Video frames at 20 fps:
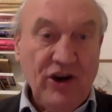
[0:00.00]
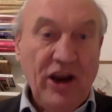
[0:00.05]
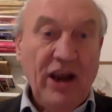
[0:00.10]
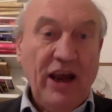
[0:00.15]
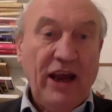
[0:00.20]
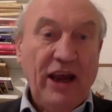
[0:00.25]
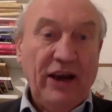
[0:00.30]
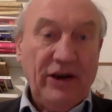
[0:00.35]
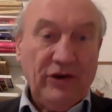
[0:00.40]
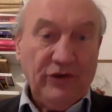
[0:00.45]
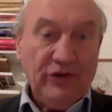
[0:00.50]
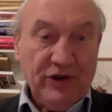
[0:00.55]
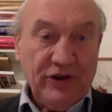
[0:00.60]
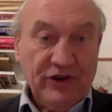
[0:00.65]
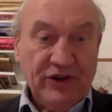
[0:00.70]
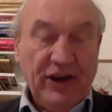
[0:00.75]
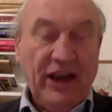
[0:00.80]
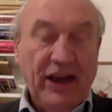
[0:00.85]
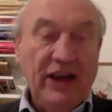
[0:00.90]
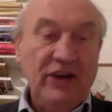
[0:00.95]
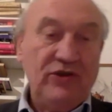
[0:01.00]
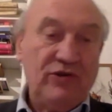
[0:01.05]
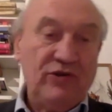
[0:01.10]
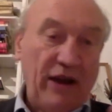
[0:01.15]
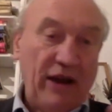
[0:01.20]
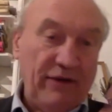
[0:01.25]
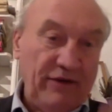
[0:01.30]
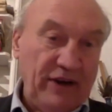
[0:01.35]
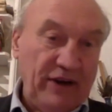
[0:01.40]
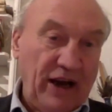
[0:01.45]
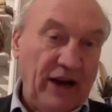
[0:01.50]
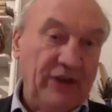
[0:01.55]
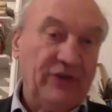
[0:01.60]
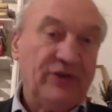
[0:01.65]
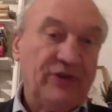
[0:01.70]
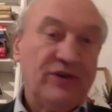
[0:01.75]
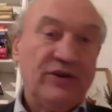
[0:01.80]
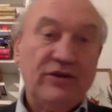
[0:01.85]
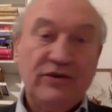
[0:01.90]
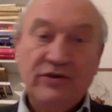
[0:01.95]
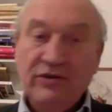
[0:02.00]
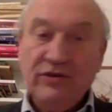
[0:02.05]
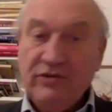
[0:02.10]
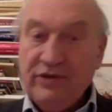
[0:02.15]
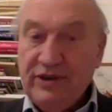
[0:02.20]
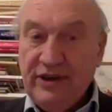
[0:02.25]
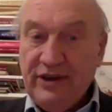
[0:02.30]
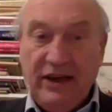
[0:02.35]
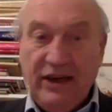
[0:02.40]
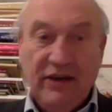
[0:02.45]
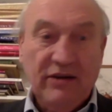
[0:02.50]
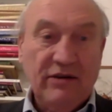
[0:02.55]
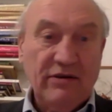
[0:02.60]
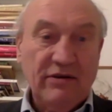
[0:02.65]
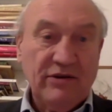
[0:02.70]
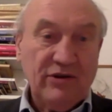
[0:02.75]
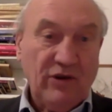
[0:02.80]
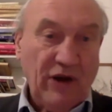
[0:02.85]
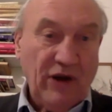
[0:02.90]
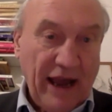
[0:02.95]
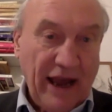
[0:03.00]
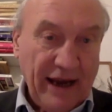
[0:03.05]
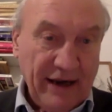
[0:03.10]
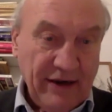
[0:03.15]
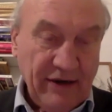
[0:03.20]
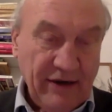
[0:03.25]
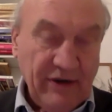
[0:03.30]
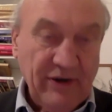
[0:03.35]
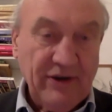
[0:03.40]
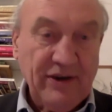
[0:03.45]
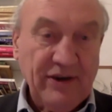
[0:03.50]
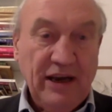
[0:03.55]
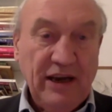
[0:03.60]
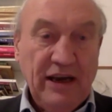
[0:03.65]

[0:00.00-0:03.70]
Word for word: and on the stage, you have dancers or singers or actors,